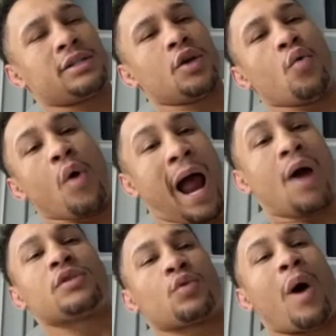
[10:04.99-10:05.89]
So
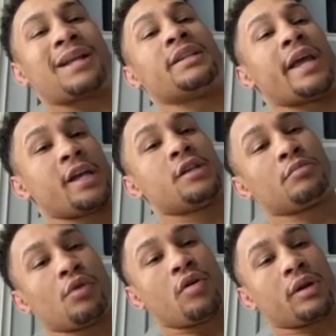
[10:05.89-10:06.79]
I was watching Adrien
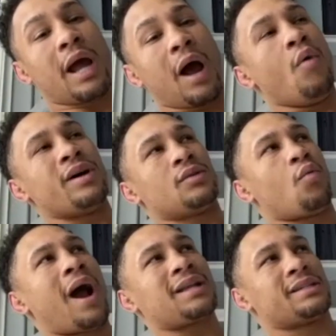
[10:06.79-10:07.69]
Broner. I wasn't
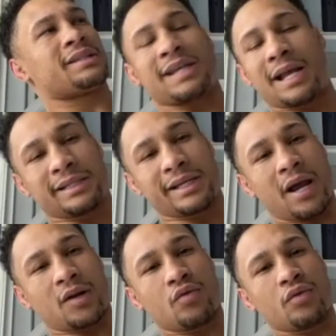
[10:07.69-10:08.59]
watching
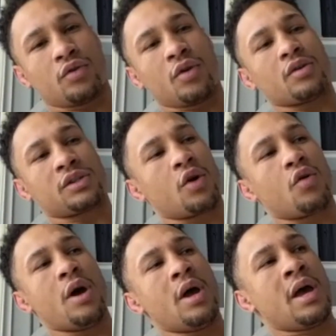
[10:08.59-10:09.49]
Santiago, you know.
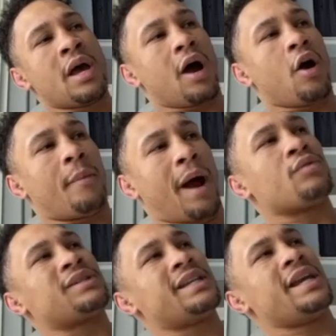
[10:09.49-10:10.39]
So um, I
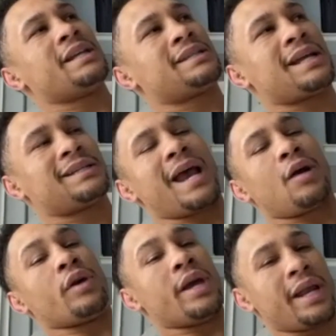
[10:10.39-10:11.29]
was seeing
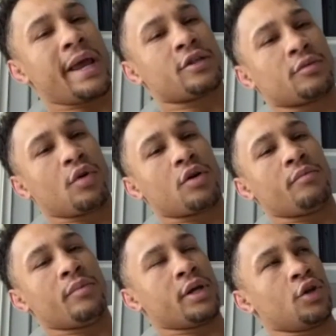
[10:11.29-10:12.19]
Santiago hit Adrien
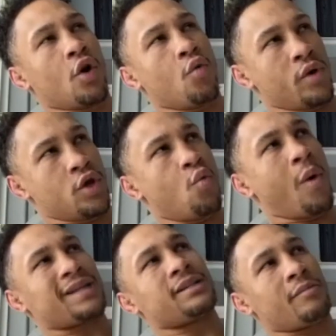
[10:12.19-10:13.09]
Broner, but, you know, when you
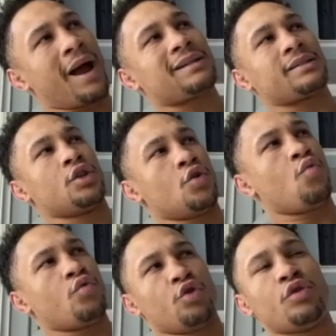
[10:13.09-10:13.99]
watching boxing, you
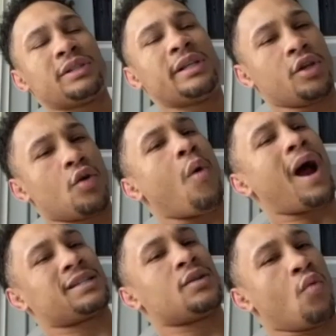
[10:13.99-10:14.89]
usually you're
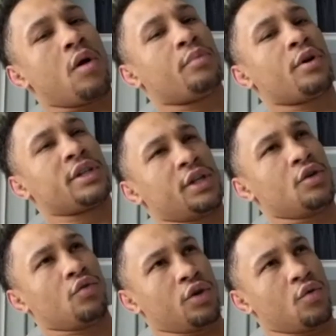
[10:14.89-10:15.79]
watching one person.
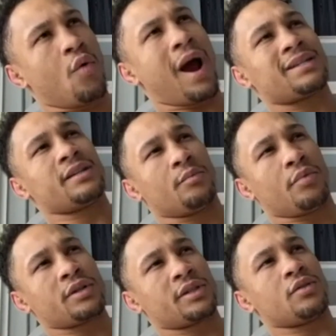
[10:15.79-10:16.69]
You, you're watching the
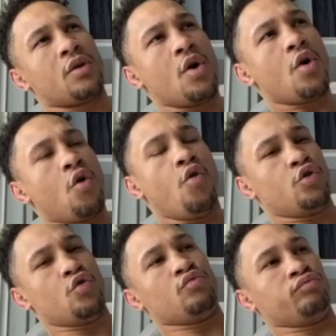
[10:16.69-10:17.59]
person who
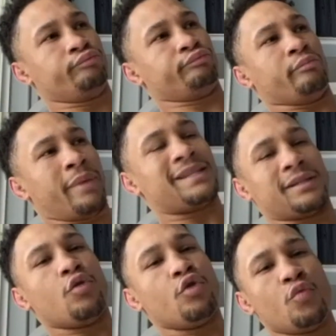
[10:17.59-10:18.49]
you
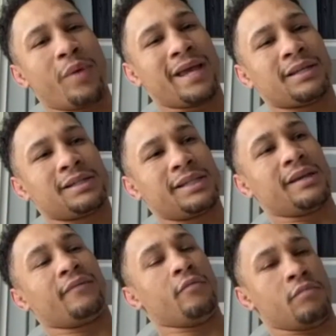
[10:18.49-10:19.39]
basically who you paid to
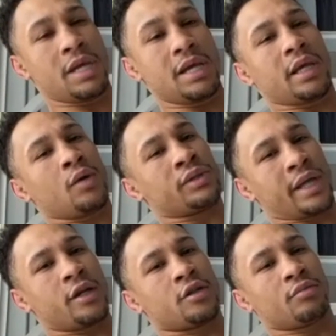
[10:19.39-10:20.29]
see. For me, it was
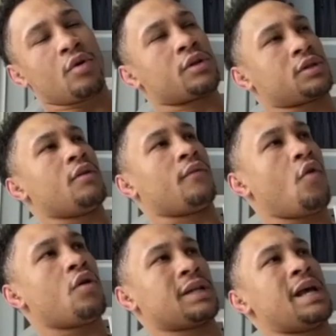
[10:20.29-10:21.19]
Adrien Broner. So, of
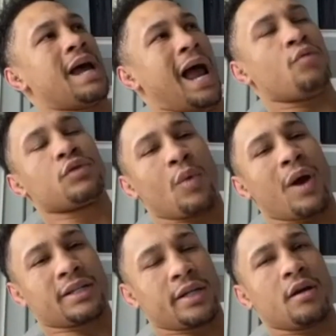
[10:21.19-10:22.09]
course, I was
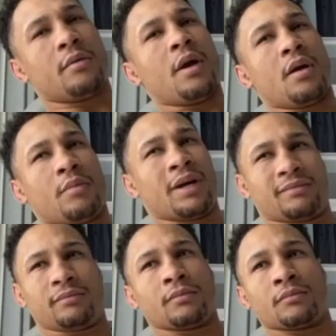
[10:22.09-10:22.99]
watching him. But
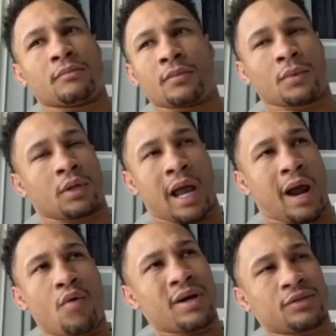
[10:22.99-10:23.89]

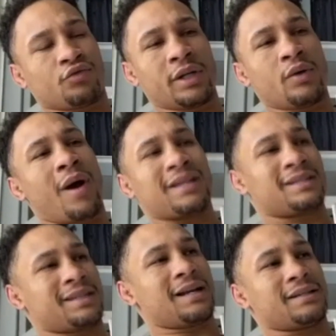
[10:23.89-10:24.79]
I wasn't really
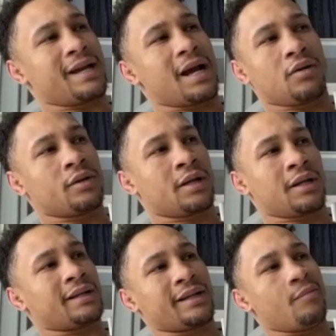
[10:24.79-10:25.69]
watching Santiago or nothing
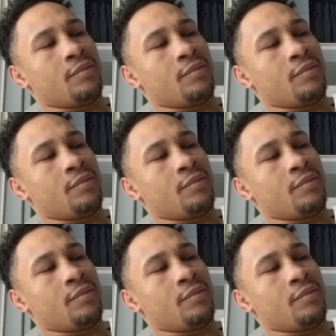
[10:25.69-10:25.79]
like that.